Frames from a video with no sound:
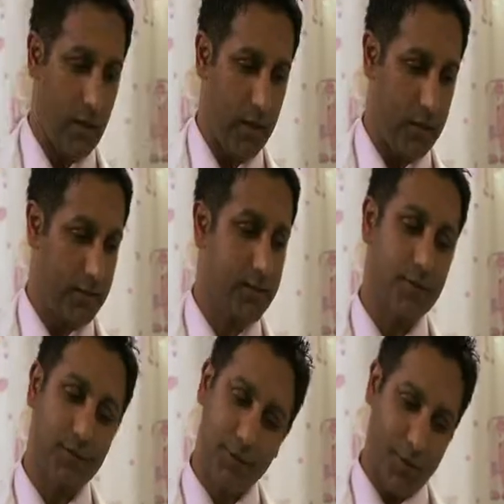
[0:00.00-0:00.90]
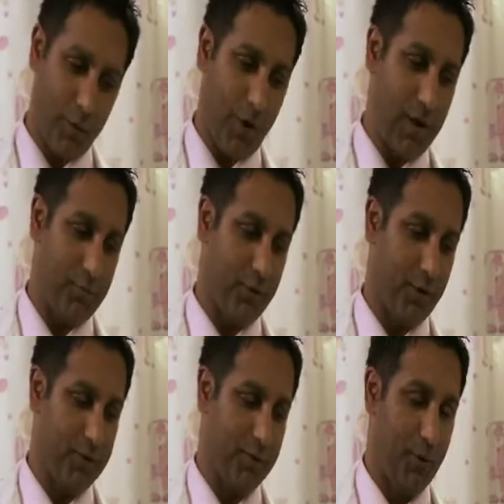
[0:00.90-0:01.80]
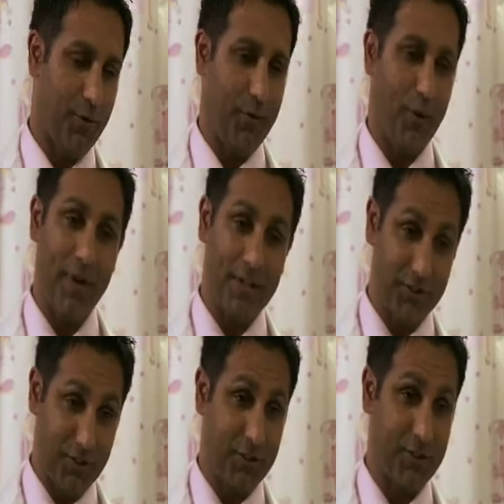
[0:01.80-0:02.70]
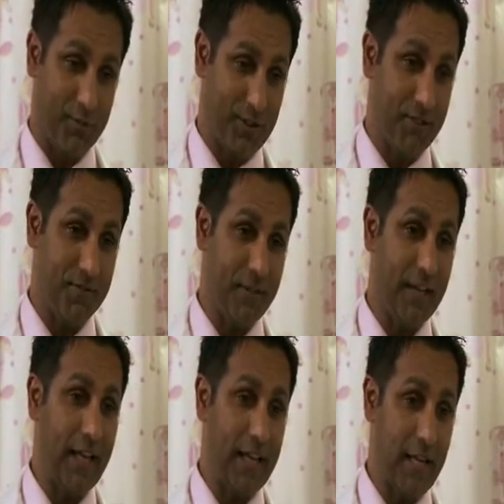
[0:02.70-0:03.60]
It's quite possible Theo may just be severely